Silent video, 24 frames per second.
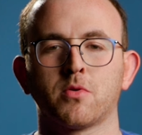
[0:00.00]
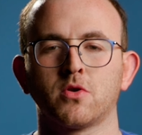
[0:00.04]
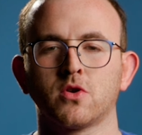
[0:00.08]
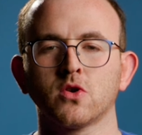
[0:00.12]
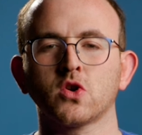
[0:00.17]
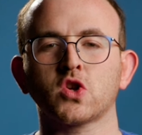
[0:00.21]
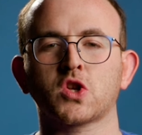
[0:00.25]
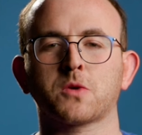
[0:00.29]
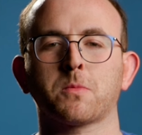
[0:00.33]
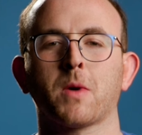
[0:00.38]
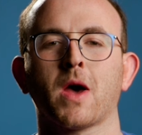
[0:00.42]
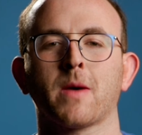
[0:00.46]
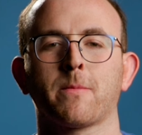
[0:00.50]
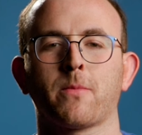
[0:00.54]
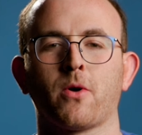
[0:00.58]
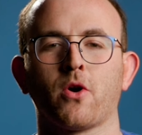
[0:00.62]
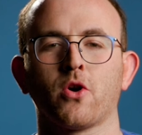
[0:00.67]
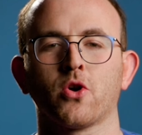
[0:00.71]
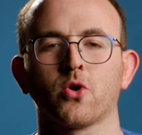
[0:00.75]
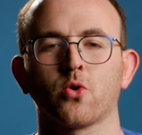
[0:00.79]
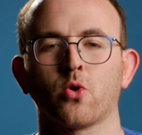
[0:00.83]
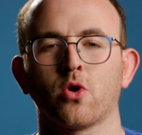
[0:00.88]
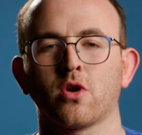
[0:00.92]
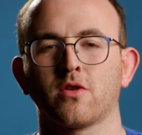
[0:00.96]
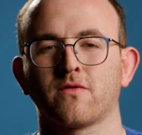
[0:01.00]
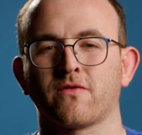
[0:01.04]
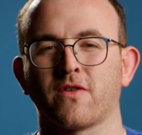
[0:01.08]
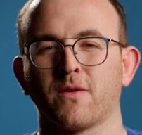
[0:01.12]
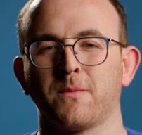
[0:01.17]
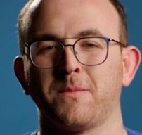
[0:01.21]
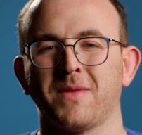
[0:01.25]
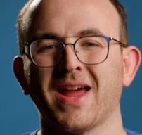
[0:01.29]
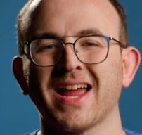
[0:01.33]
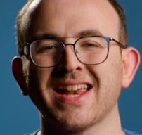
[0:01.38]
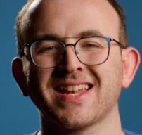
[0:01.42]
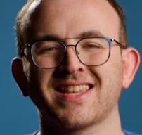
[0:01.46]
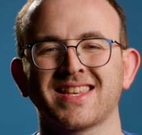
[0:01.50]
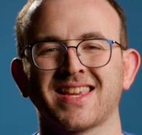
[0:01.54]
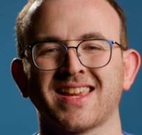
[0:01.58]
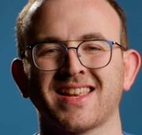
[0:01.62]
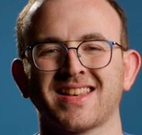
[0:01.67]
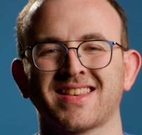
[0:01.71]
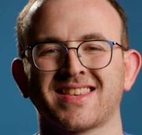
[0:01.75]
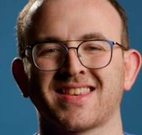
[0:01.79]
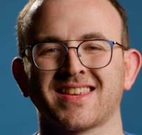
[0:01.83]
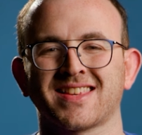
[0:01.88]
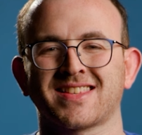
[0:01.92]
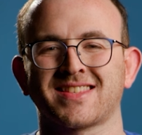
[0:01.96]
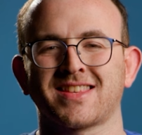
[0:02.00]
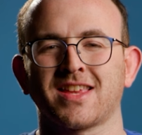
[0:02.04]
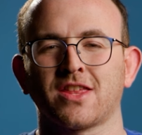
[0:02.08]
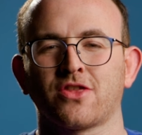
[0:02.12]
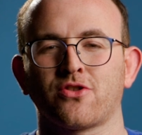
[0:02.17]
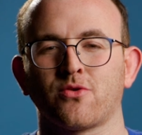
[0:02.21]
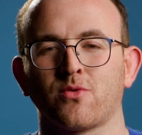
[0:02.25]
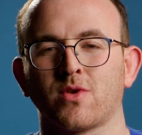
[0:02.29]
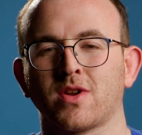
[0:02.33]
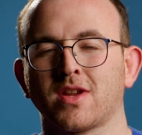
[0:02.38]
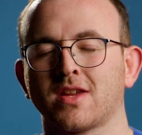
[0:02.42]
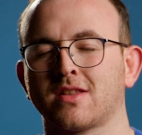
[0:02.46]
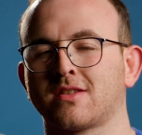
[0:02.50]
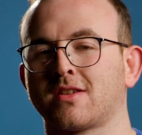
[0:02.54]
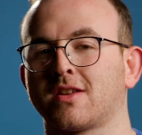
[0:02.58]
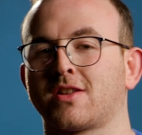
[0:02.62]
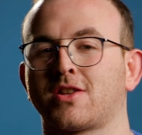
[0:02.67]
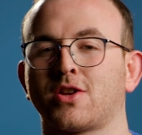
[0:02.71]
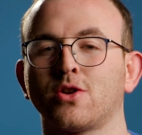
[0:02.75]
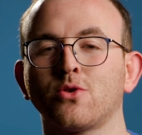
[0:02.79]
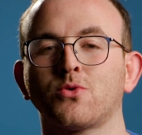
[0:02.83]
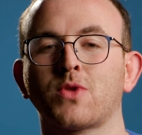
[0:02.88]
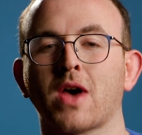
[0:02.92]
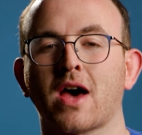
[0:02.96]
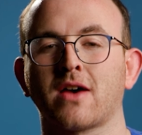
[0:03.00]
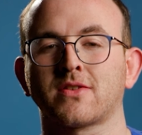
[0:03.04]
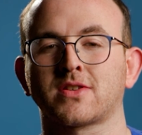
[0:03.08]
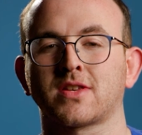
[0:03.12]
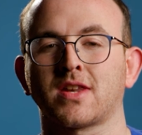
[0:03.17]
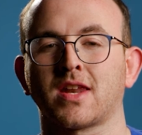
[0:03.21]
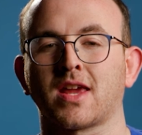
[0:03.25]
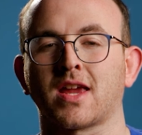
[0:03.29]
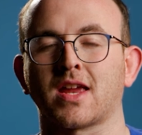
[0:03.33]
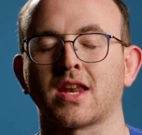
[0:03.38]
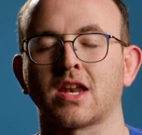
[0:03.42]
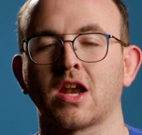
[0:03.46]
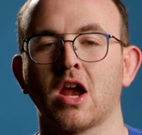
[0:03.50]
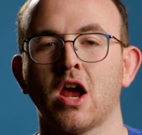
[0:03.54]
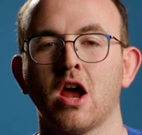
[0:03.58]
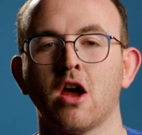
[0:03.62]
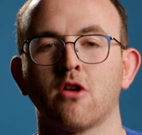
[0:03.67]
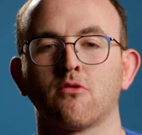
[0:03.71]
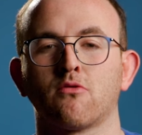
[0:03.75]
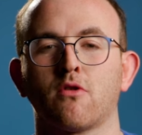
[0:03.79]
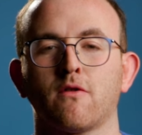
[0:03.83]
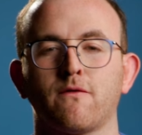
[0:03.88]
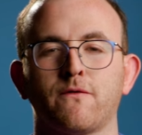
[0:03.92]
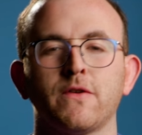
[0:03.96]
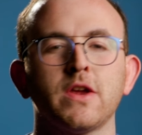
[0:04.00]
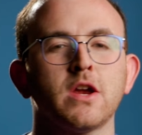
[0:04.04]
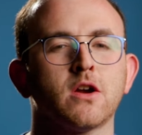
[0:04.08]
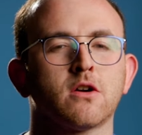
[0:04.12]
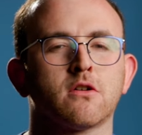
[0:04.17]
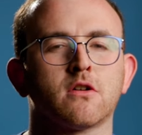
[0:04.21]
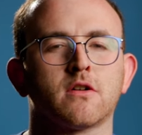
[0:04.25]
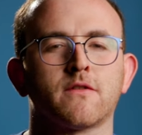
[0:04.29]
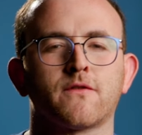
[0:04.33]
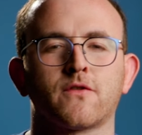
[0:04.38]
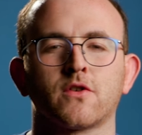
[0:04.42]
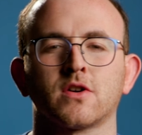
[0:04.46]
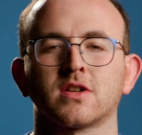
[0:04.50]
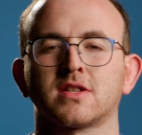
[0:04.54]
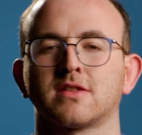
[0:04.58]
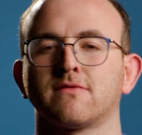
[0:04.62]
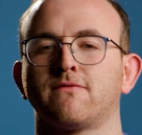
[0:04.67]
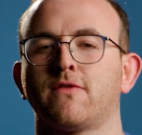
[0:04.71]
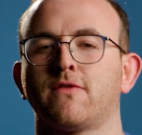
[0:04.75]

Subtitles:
produced by Polaroid from 1963 to 2008, revered for its